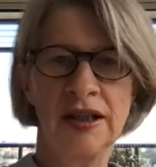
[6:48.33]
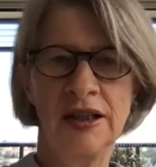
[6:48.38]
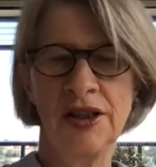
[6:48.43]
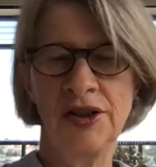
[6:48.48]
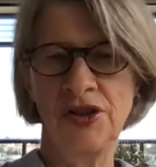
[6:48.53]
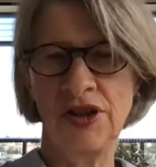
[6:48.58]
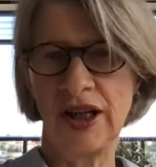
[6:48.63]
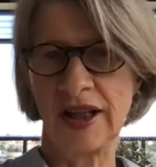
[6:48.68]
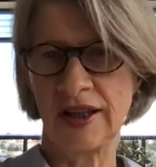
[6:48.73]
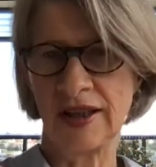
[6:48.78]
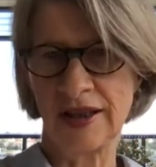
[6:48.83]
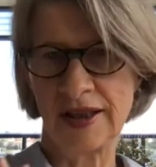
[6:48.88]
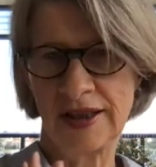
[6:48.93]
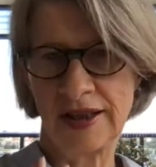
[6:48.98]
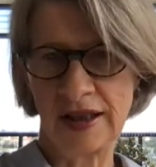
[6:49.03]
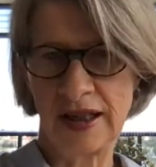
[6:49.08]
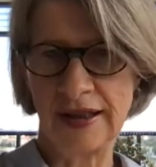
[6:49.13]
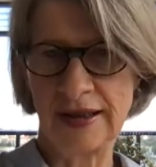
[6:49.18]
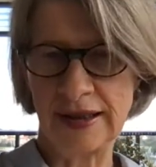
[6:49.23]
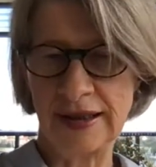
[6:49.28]
a jacket that's
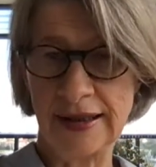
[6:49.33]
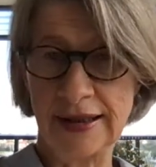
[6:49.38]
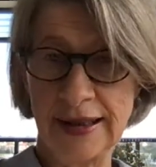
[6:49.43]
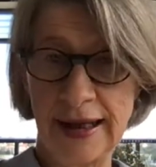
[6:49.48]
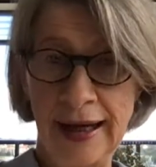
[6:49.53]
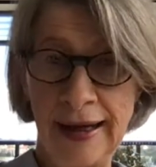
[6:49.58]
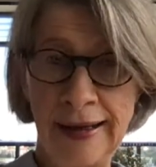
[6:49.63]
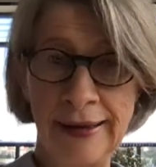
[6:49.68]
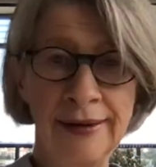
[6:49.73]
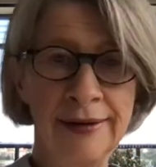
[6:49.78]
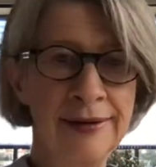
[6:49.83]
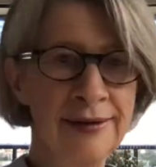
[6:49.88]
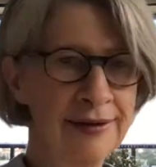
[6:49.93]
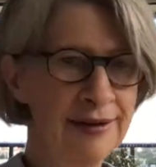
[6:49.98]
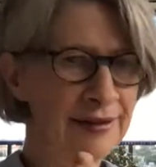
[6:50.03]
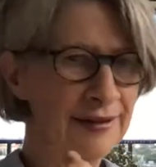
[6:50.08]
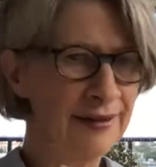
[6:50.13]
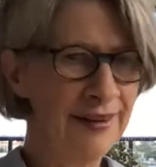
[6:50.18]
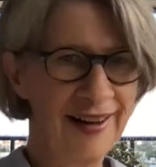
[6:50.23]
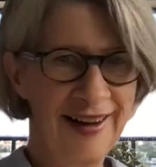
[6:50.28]
nicely tailored
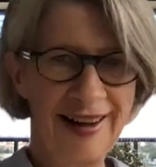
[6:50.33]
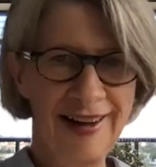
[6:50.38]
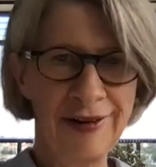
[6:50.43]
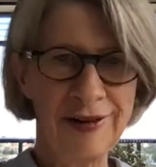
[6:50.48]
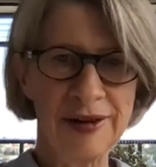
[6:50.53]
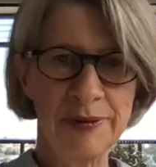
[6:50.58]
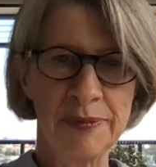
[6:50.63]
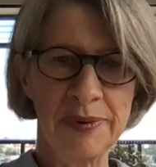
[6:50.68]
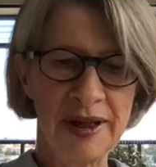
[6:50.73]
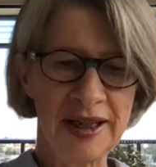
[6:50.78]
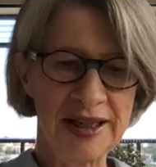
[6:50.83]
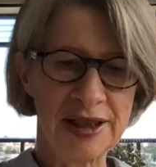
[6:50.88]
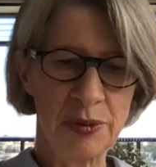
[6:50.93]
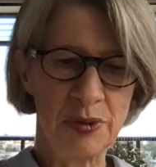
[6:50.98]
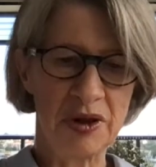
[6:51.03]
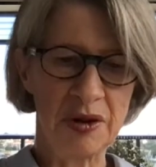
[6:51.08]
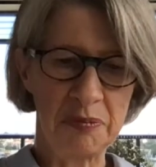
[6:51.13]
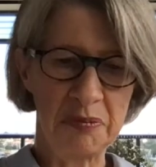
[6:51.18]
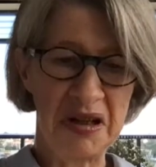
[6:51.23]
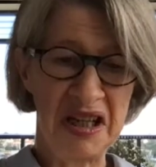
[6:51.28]
and held in place
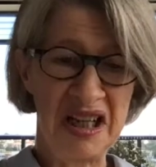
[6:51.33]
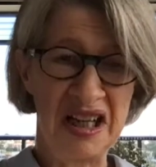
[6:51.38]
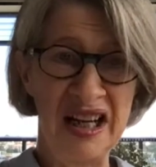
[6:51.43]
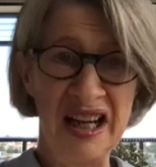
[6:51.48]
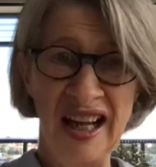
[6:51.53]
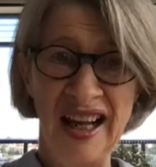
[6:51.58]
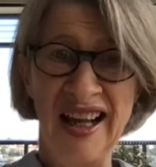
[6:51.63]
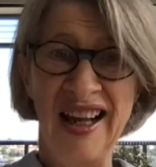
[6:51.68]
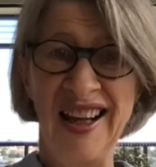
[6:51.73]
with a pin.